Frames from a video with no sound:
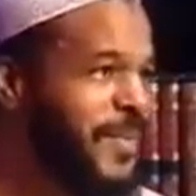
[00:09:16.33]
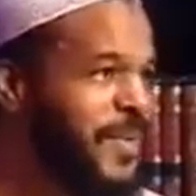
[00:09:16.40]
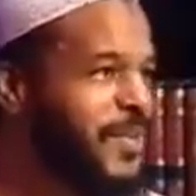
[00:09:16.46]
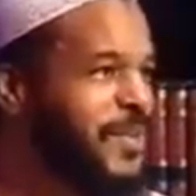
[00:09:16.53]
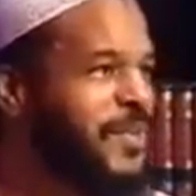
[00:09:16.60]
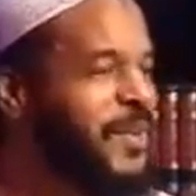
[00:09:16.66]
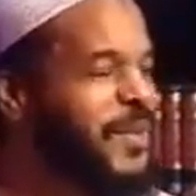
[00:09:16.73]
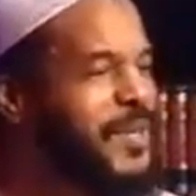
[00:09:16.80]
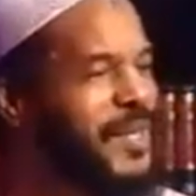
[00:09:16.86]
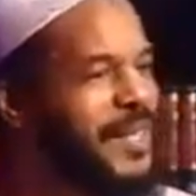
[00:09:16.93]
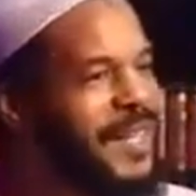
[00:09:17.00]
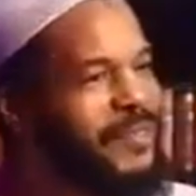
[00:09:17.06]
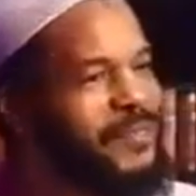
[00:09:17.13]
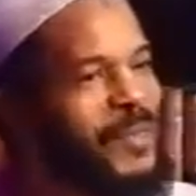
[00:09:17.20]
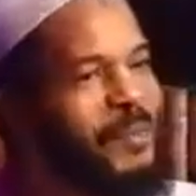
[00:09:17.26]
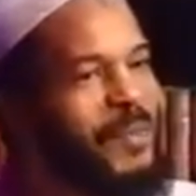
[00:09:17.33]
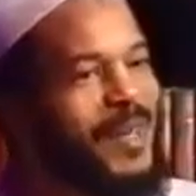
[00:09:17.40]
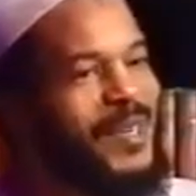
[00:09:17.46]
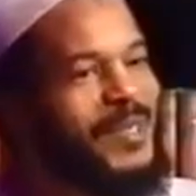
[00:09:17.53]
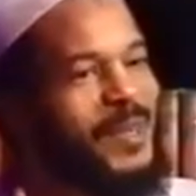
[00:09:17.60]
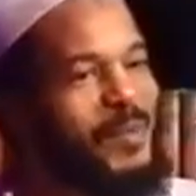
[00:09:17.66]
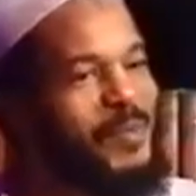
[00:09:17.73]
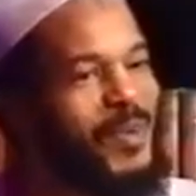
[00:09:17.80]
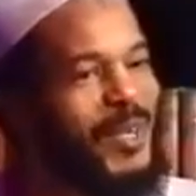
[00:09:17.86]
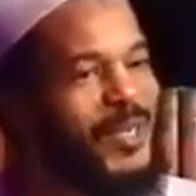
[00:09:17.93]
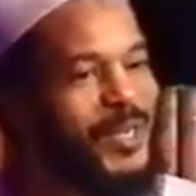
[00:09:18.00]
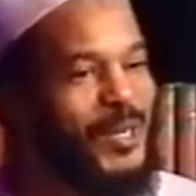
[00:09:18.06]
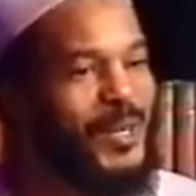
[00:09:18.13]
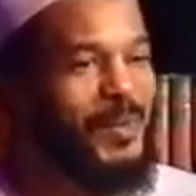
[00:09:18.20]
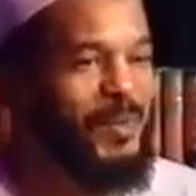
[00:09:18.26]
This is what has left the biggest
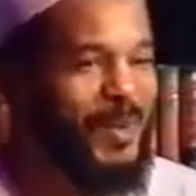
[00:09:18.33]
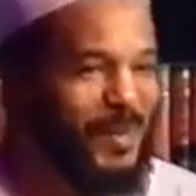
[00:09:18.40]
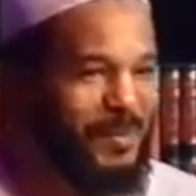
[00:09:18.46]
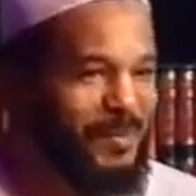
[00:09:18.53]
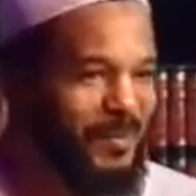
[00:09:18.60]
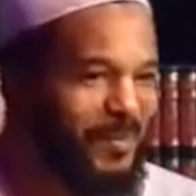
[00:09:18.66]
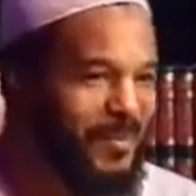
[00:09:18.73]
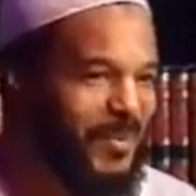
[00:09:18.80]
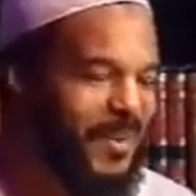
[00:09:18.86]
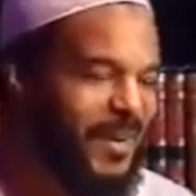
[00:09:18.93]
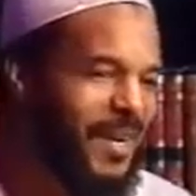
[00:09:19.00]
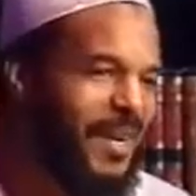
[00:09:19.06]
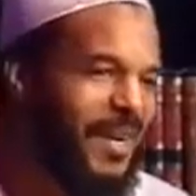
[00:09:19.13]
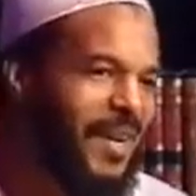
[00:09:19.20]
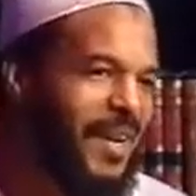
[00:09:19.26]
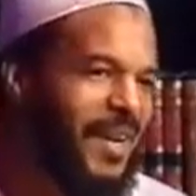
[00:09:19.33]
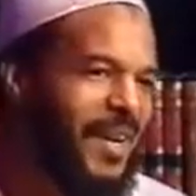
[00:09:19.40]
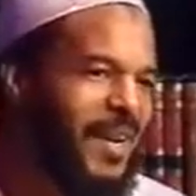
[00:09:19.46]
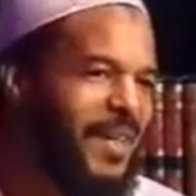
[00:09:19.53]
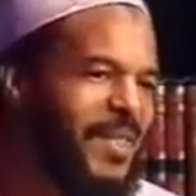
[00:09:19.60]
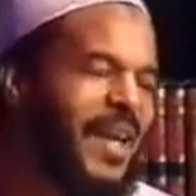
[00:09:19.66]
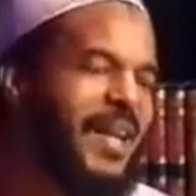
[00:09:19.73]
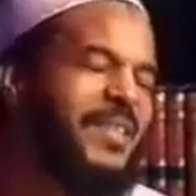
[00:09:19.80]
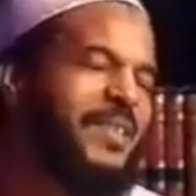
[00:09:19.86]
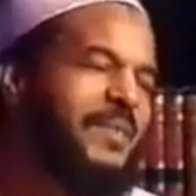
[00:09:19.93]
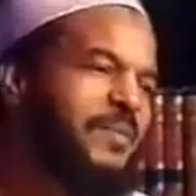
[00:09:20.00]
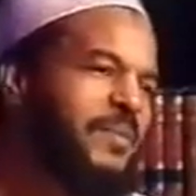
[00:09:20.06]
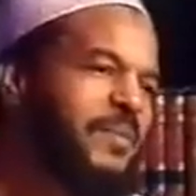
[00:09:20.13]
impression on me. That